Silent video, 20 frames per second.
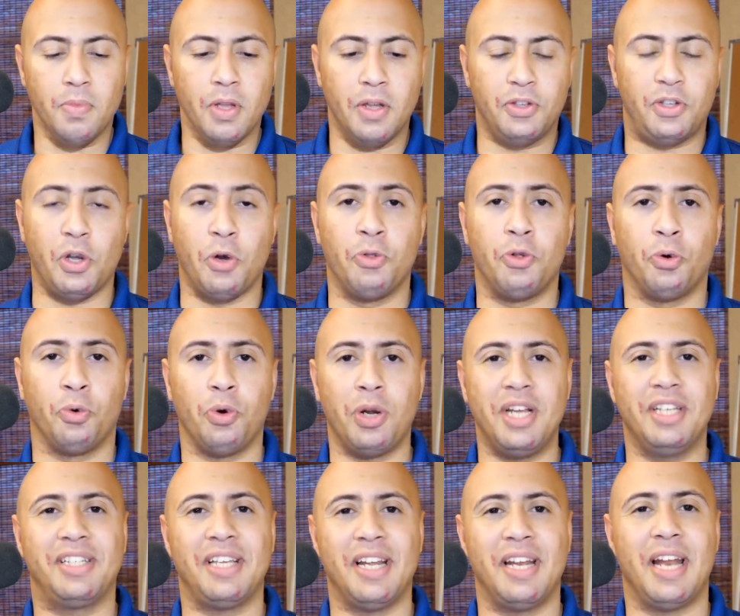so the
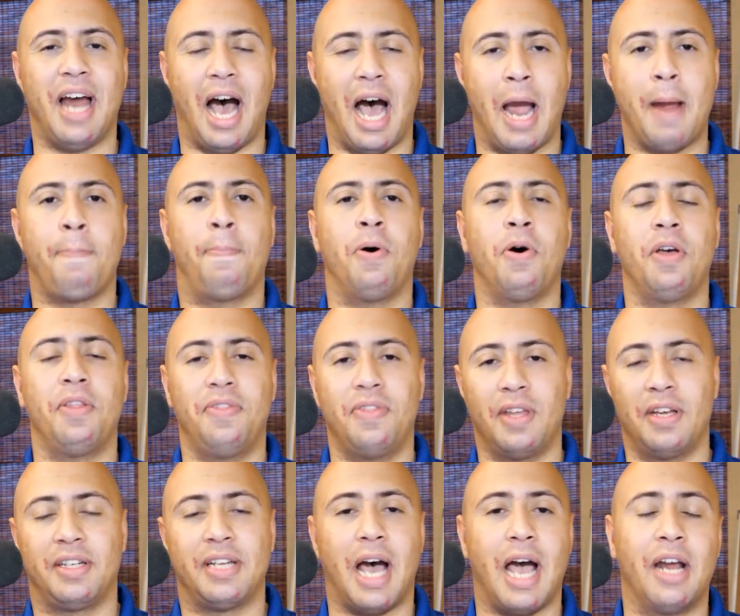reason I put in
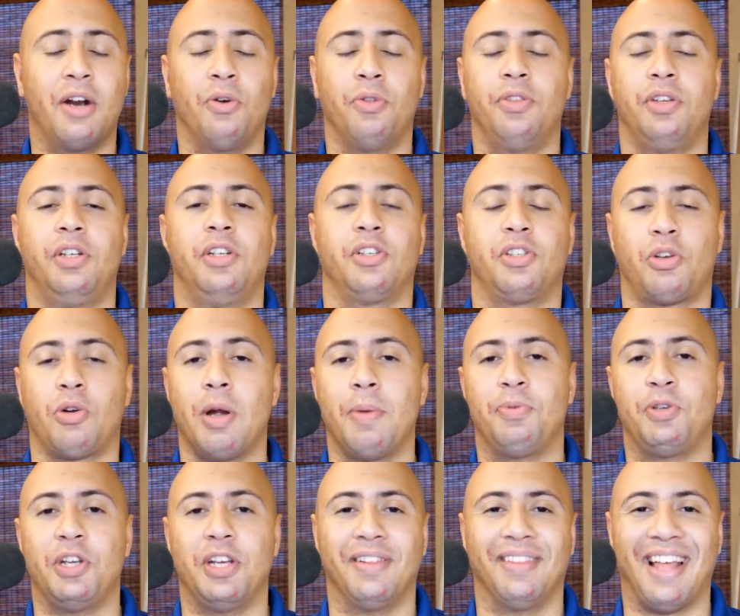the title, the
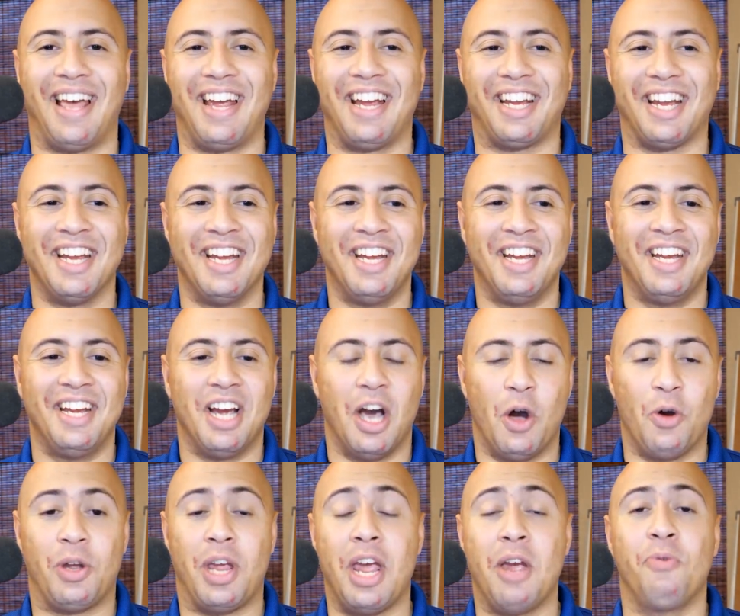description, like,
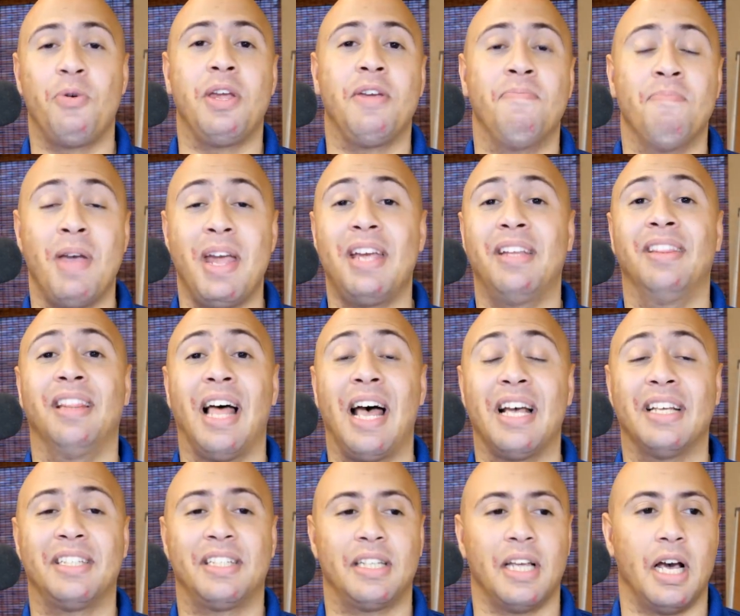okay, we made
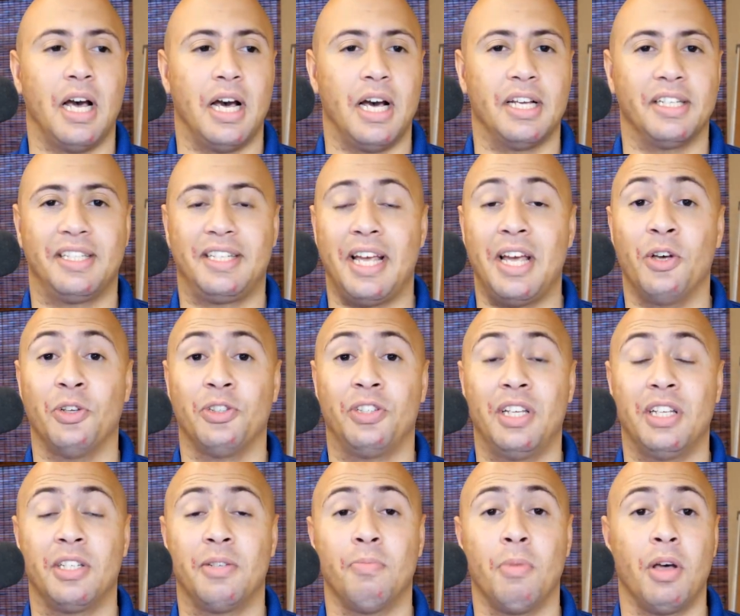less sales
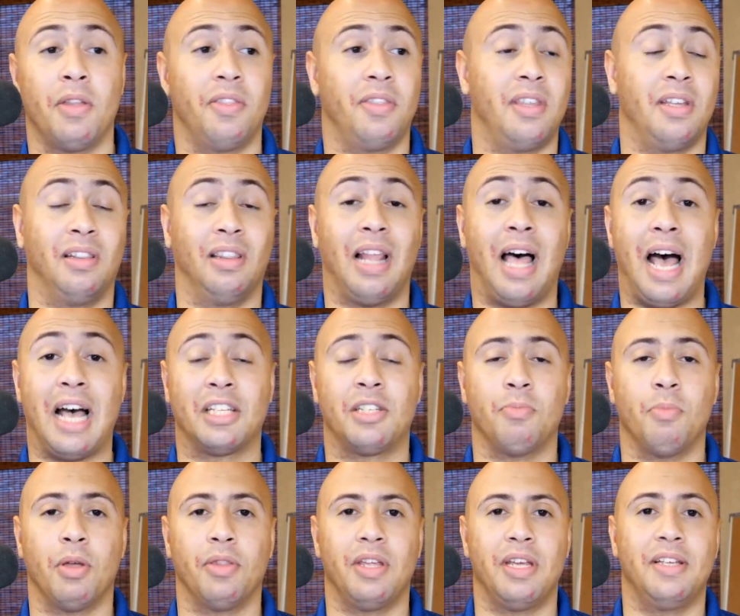this month than last
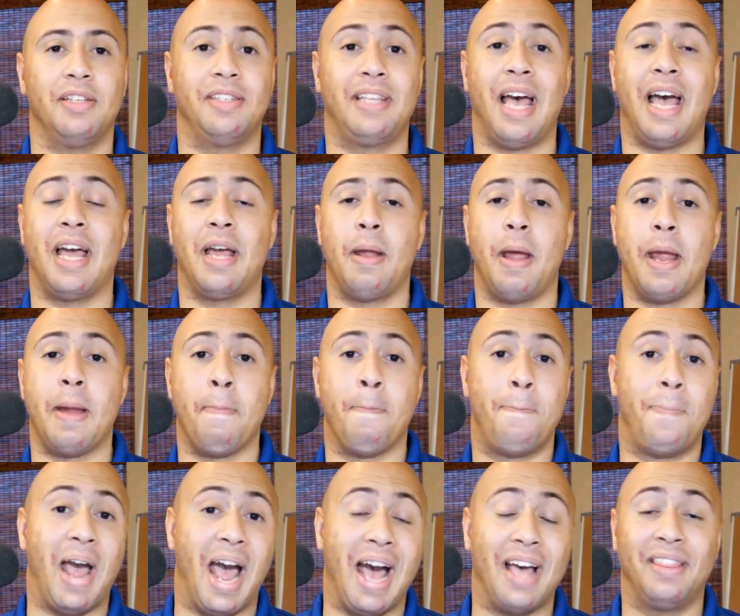month. Is that a
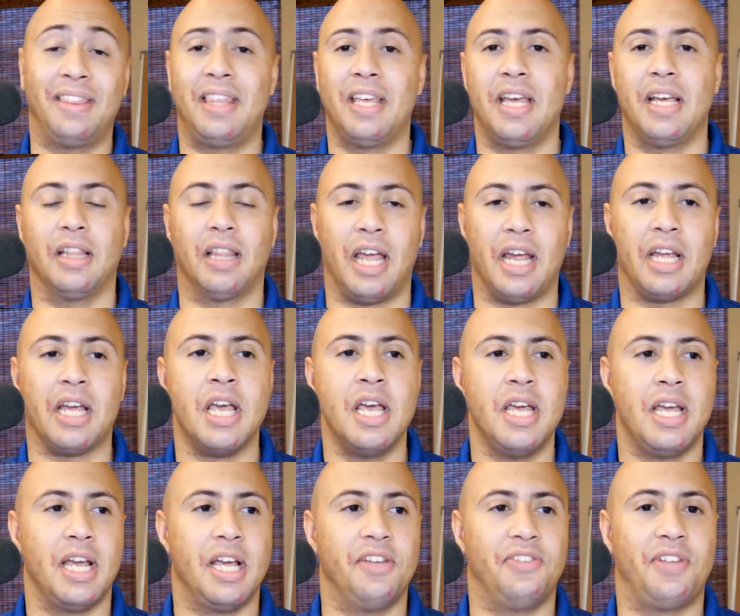bad thing? Like,
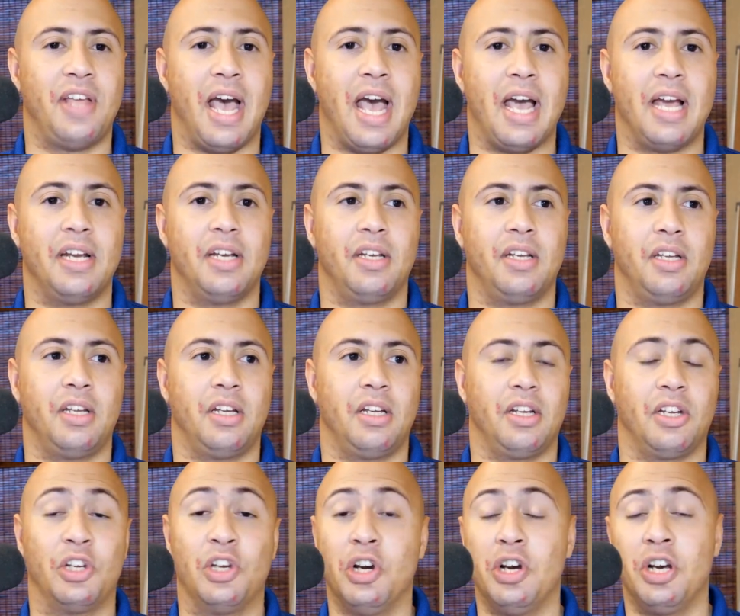is that
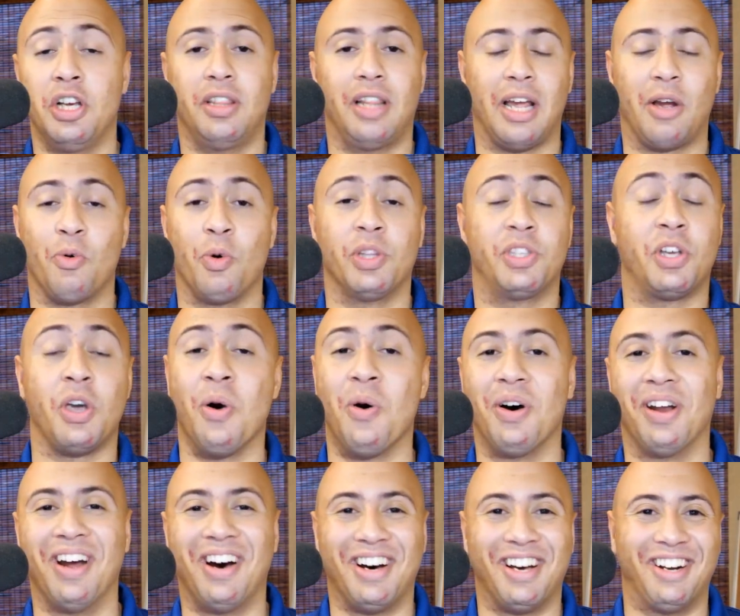good? Like, what's
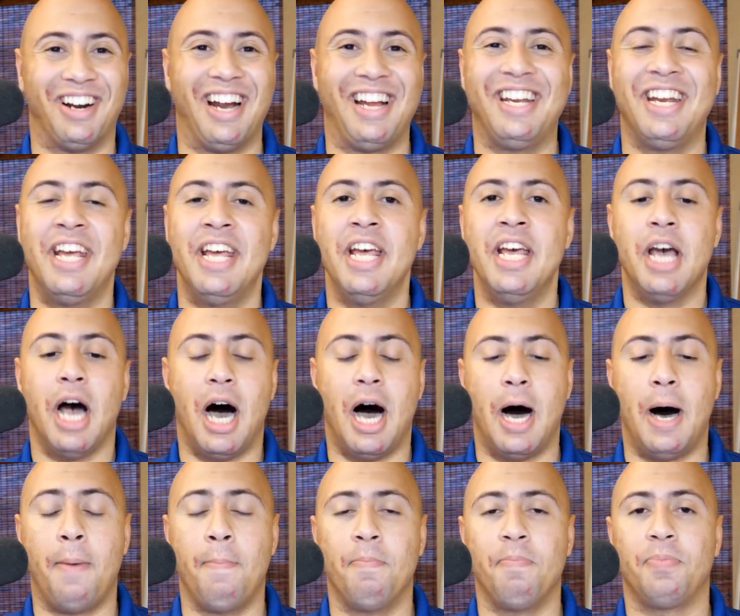going on, right?
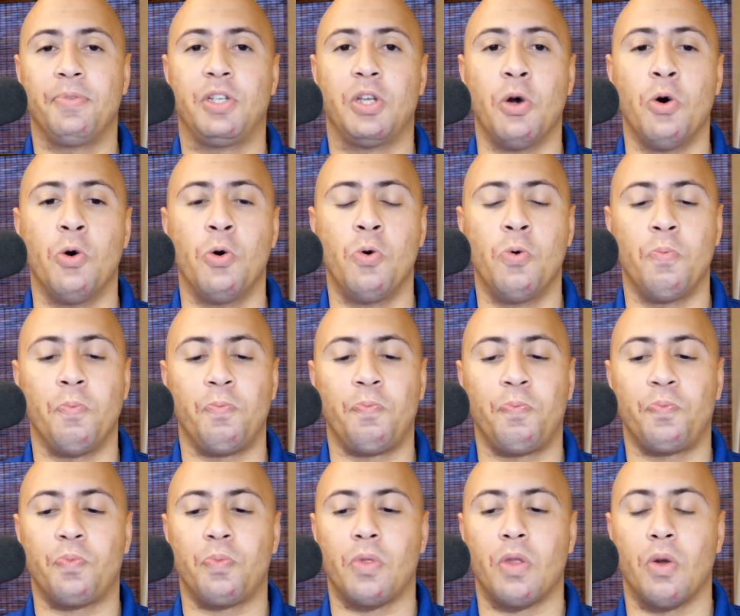So
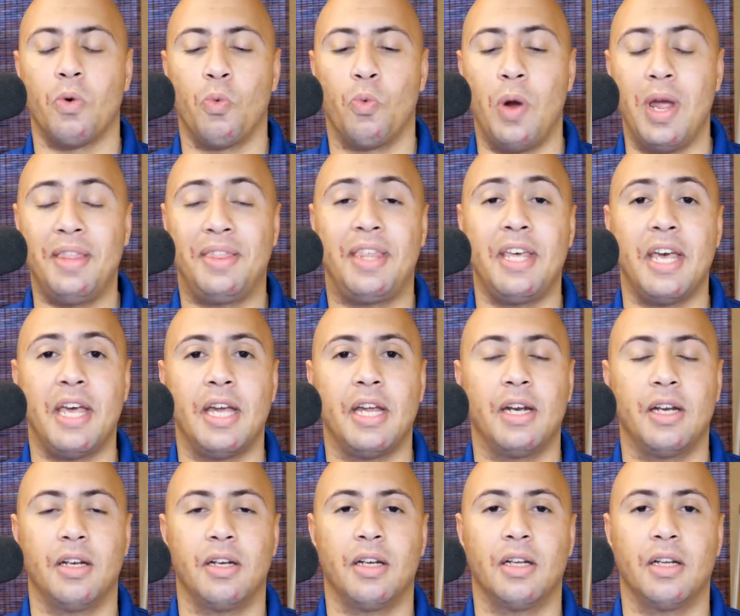with it